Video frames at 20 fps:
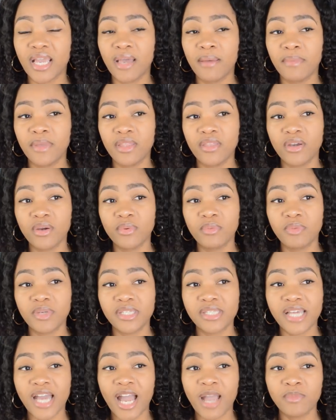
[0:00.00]
I mean, there would be
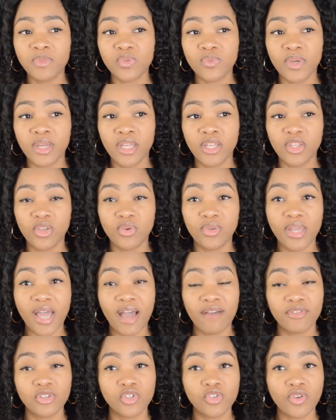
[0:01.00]
times when you'd
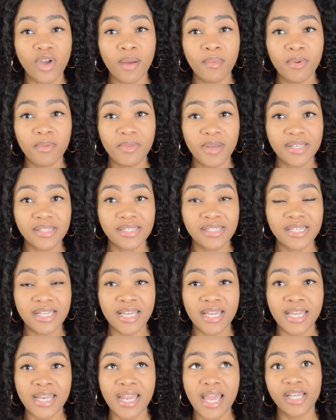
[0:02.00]
have a trauma bust
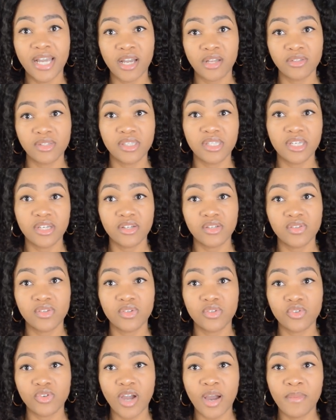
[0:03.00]
in downstairs in
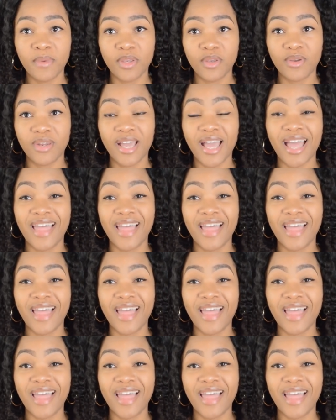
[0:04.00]
the trauma unit